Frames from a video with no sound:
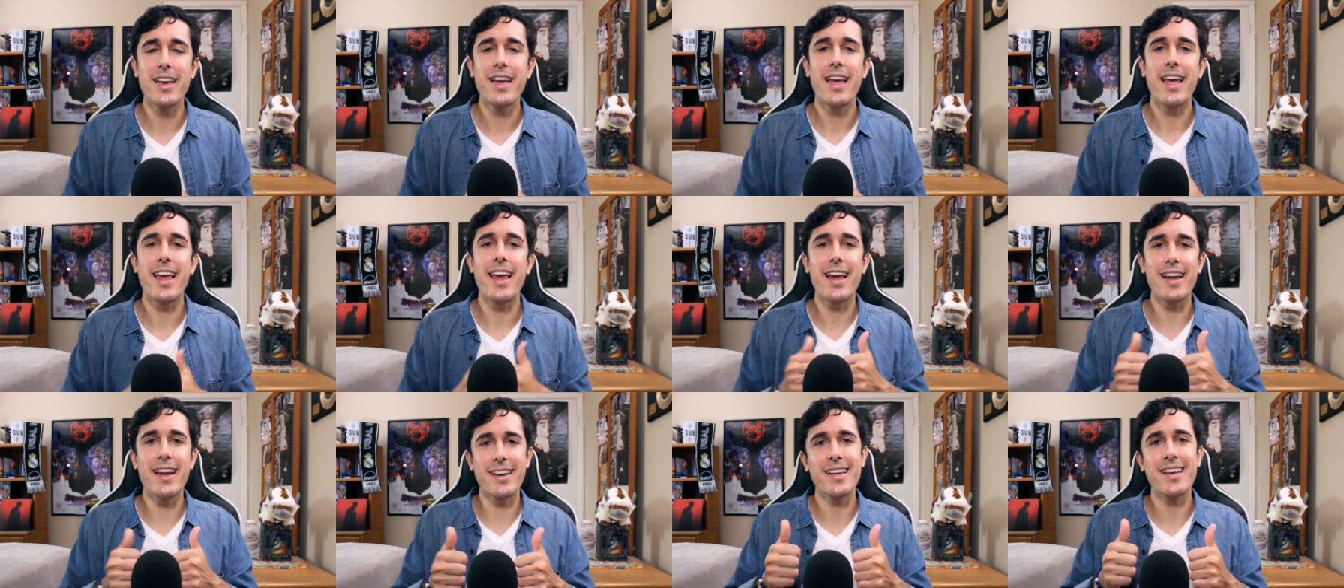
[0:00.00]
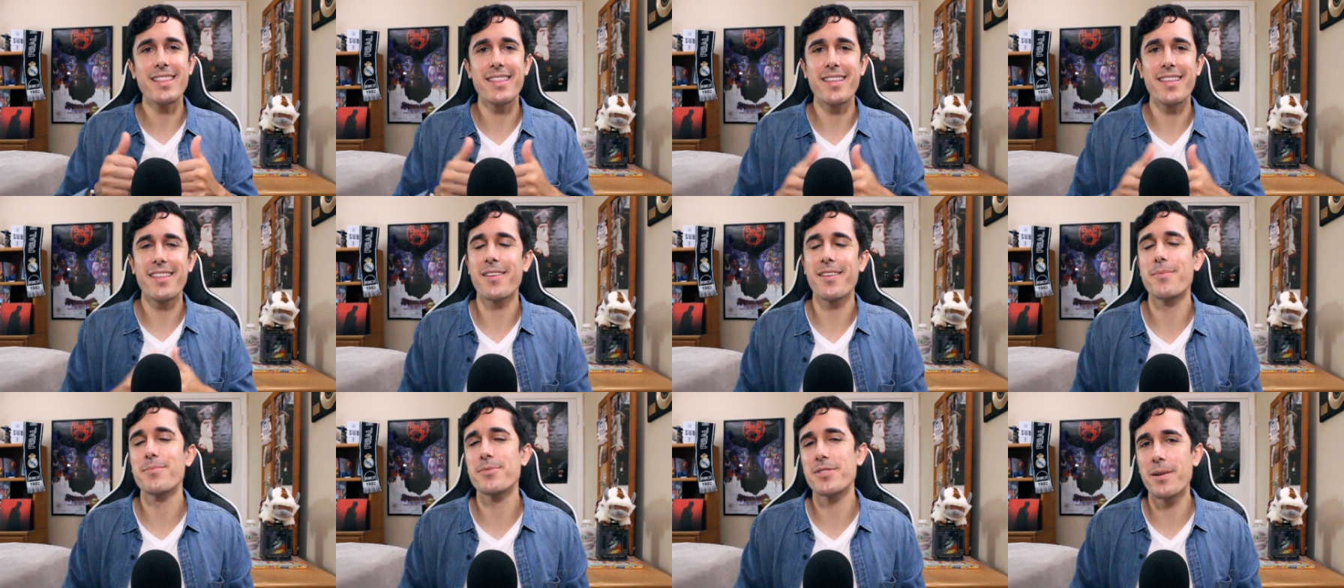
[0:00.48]
And hit the
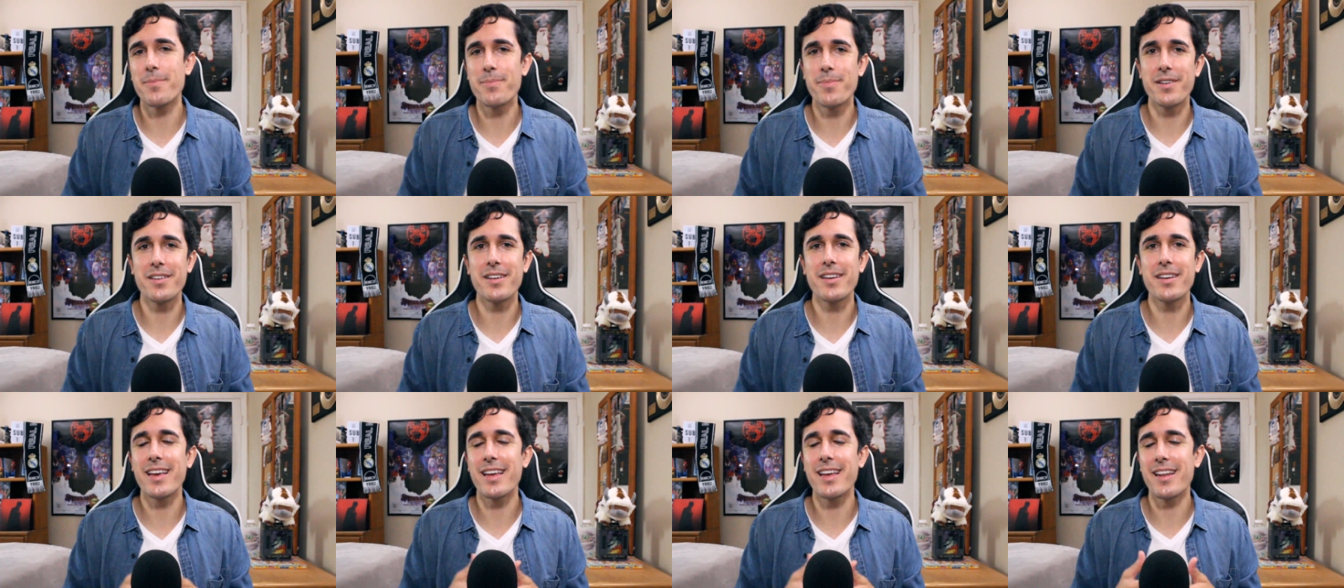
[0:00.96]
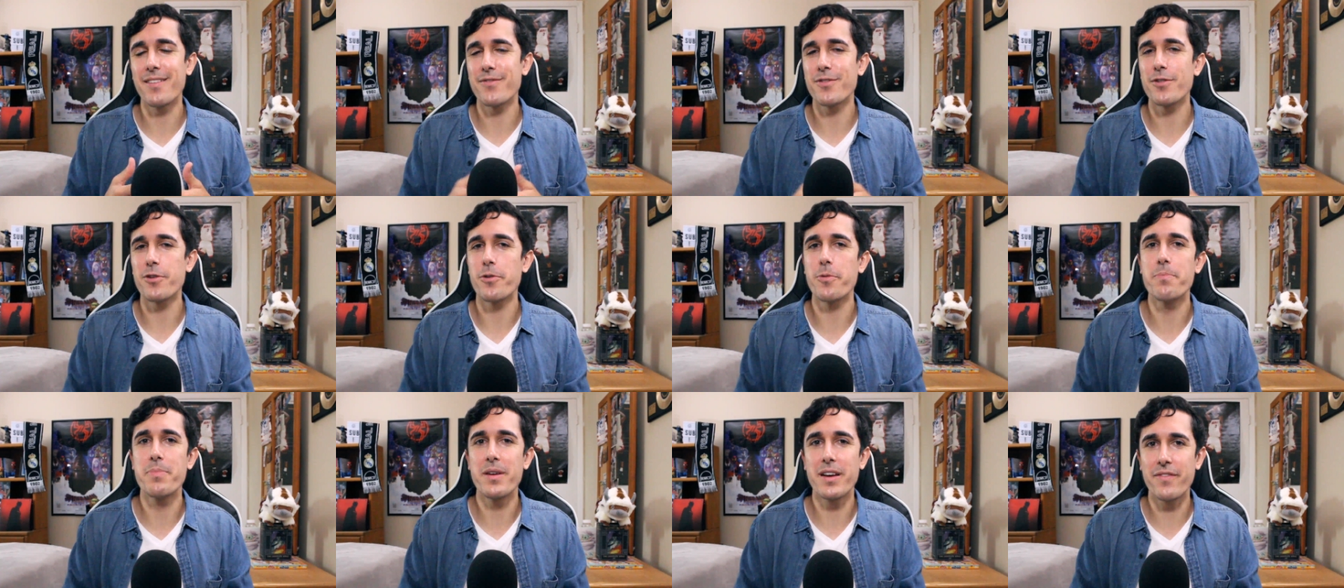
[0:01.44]
thumbs up button again if
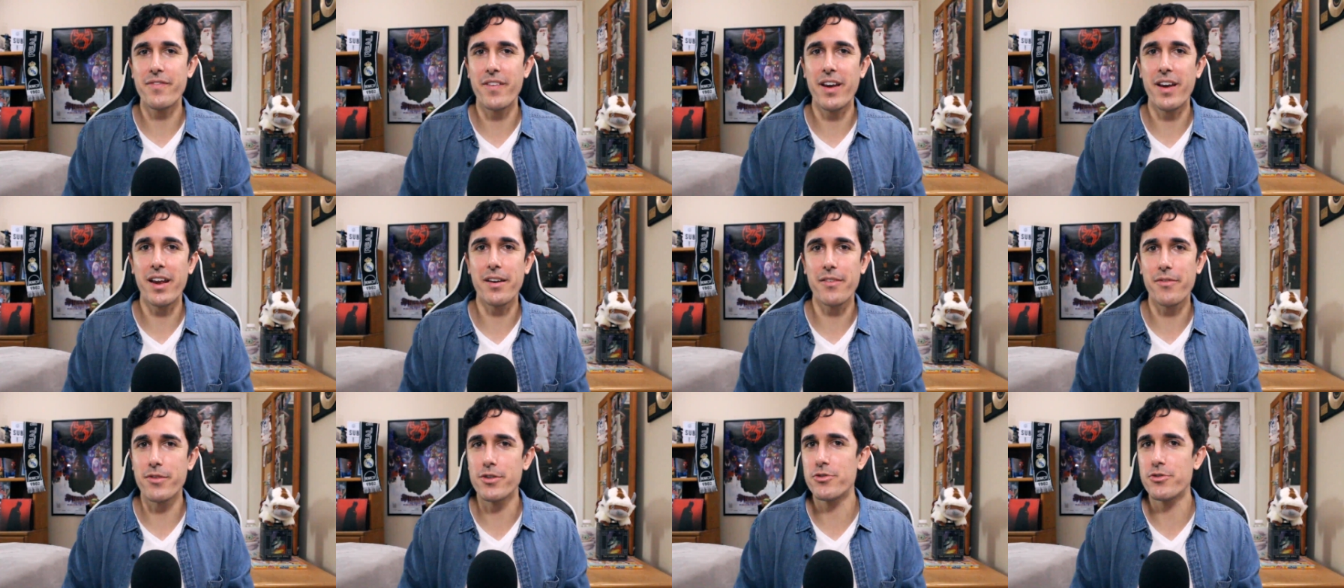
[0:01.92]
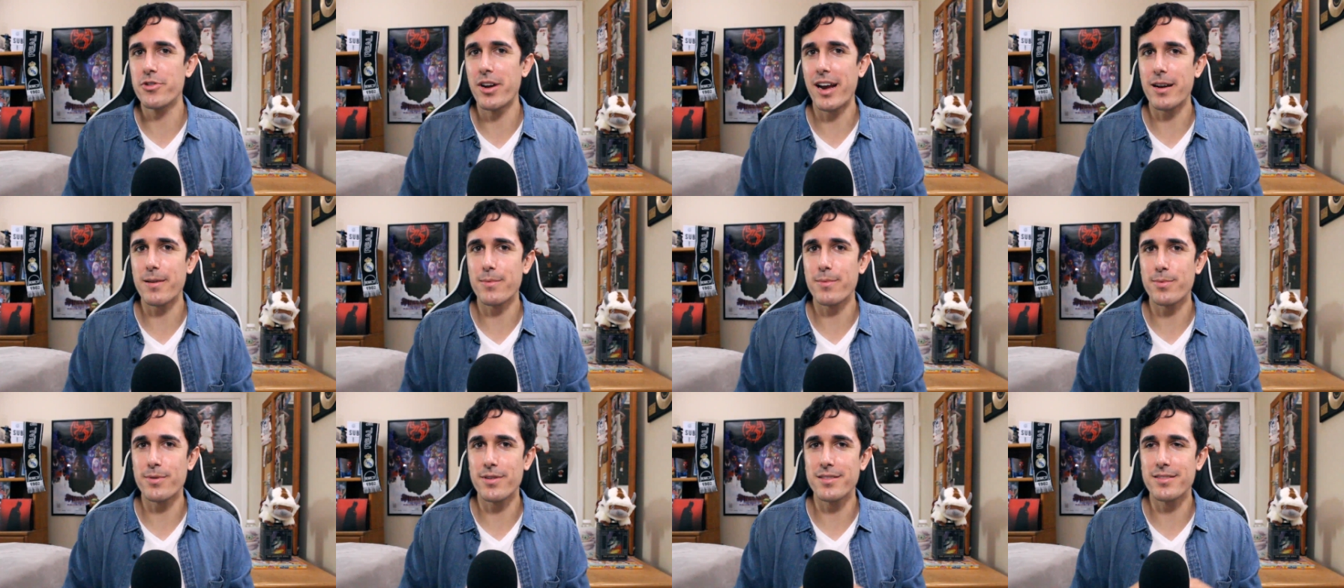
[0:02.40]
you're a big fan of The
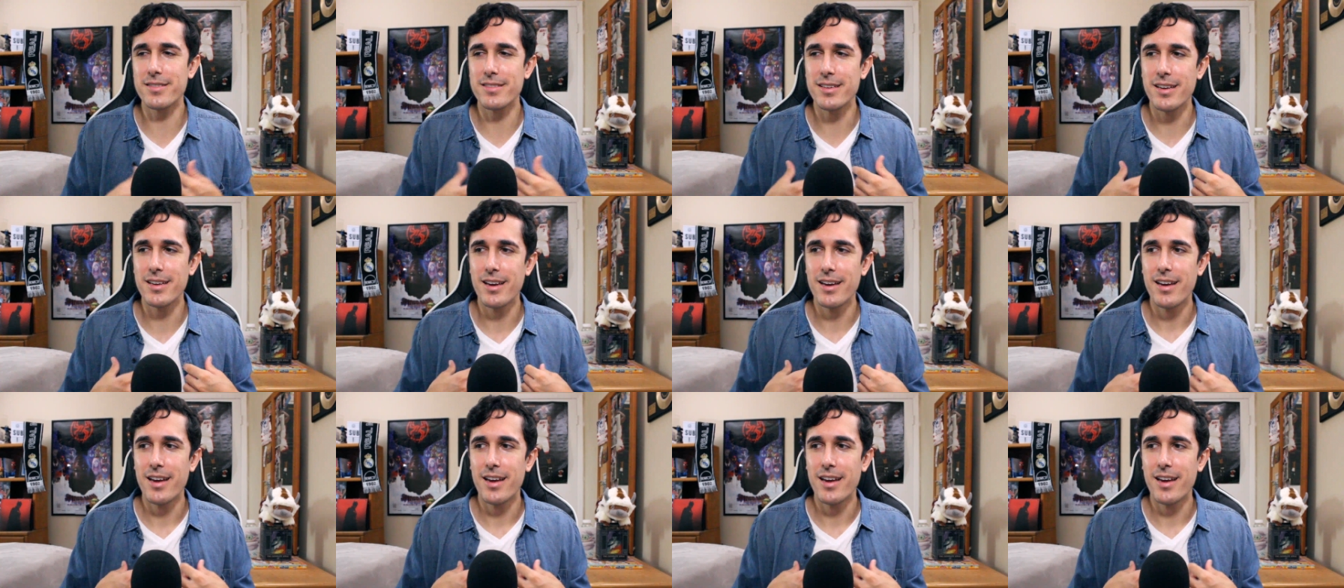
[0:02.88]
Dragon Prince.